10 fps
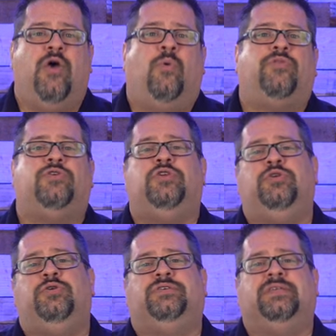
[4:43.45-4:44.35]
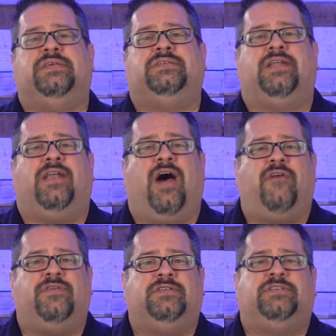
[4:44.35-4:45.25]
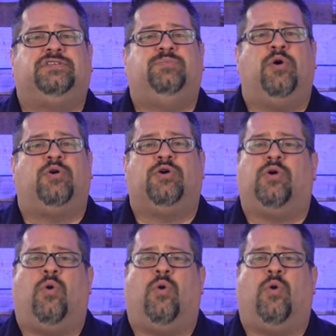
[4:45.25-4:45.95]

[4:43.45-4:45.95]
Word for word: Whether you're using this in an oven, smoker,